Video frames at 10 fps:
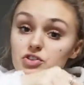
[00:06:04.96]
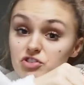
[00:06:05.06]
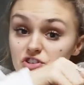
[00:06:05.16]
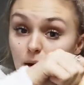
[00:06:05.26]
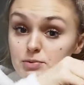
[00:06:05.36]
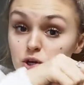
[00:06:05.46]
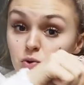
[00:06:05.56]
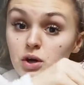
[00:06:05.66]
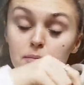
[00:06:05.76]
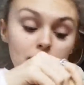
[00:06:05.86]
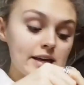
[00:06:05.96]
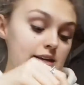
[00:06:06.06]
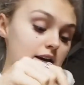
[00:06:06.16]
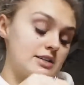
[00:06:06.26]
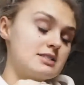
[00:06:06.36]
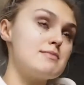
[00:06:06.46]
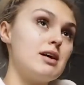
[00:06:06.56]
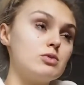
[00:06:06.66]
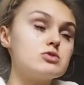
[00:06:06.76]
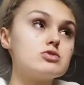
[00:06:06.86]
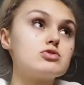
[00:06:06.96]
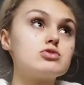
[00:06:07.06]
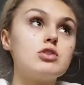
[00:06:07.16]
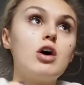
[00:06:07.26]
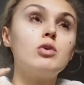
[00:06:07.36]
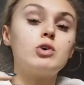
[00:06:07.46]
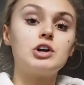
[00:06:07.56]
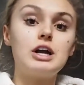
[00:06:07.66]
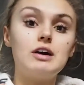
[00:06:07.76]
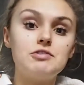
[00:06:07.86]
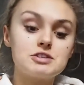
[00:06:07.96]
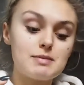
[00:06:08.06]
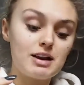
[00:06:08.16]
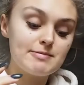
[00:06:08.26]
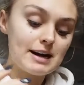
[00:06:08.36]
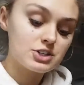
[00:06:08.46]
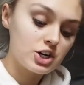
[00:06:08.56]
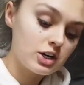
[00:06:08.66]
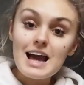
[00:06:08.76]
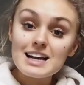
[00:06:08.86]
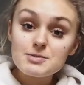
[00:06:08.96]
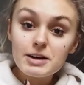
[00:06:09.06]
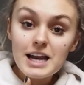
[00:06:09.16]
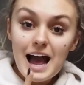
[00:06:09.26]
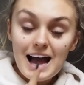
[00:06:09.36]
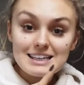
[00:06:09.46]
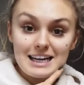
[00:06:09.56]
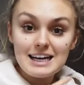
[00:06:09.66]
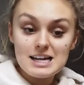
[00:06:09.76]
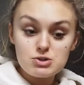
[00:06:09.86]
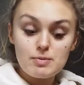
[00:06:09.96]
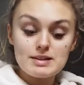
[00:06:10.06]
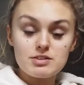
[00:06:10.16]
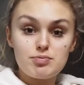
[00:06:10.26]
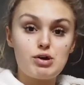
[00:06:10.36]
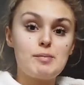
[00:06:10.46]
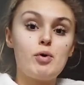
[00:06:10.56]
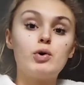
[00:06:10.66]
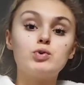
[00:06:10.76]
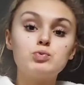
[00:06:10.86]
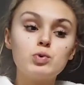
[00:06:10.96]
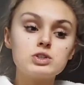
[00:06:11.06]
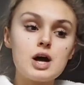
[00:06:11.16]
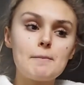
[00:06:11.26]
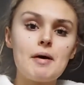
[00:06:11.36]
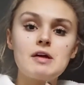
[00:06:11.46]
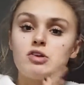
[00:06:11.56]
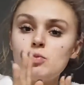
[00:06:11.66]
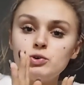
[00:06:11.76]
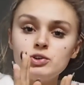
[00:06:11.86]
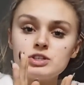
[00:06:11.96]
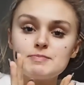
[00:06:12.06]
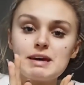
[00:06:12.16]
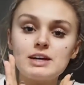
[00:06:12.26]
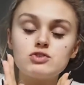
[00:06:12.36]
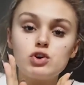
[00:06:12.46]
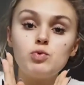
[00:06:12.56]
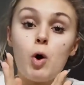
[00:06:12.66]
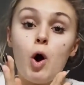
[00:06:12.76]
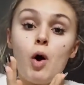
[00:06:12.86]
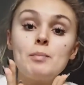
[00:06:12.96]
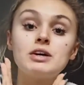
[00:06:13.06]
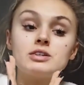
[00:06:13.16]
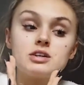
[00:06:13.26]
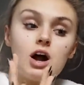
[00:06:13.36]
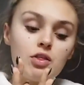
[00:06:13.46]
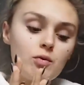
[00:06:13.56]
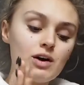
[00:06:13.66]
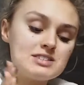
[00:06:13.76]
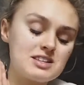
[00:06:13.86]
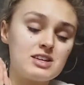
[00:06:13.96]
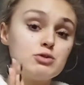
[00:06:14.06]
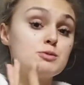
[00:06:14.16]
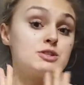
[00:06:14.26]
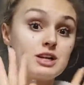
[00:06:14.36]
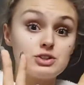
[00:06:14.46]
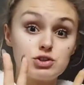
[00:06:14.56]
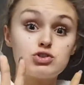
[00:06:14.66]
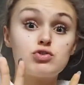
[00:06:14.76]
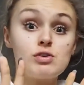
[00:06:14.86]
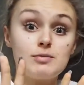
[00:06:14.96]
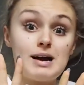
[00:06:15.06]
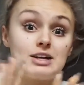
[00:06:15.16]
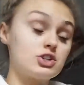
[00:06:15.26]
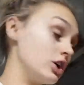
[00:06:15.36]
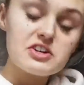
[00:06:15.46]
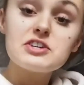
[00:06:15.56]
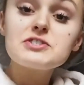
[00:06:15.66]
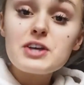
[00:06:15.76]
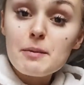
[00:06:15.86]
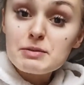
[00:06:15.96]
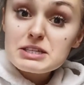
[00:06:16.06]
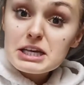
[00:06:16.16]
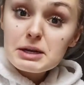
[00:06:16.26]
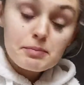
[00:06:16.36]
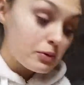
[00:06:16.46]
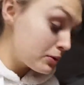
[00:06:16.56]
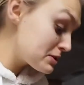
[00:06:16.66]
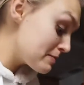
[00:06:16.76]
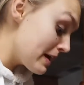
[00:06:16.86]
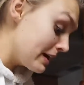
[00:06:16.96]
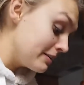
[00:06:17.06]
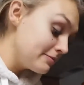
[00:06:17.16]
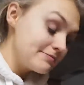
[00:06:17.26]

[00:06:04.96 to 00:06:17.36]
Step 2, complete. It smells so good. I love the smell of matcha. Next we're gonna add a little bit of pre-boiled water, but I don't want you to make it too hot because otherwise I think you're supposed to like destroy the matcha. So I'm just gonna pour some in.